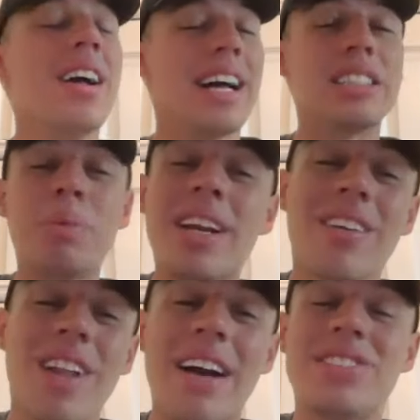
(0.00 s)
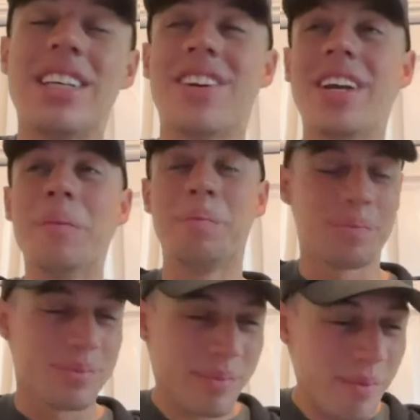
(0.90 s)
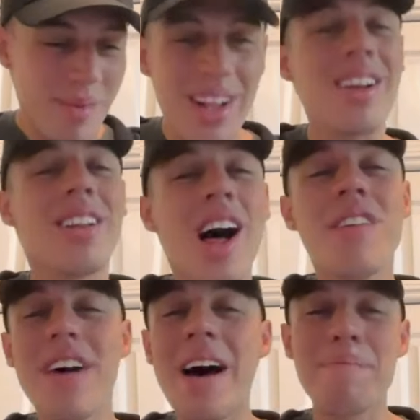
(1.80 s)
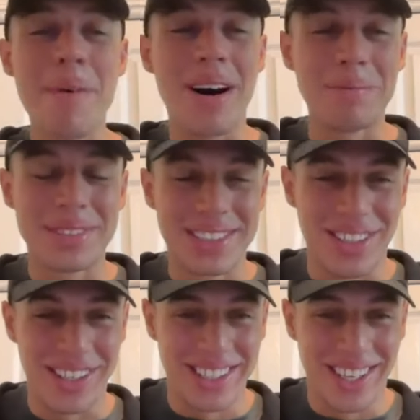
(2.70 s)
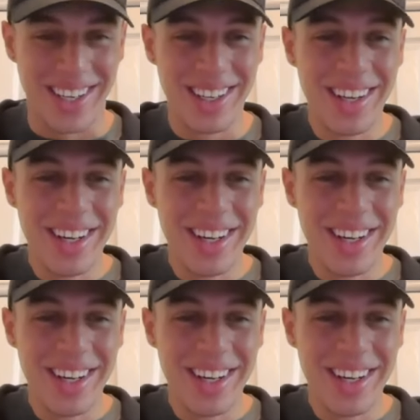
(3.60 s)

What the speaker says: And speaking of live TV, a lot of F-bombs during the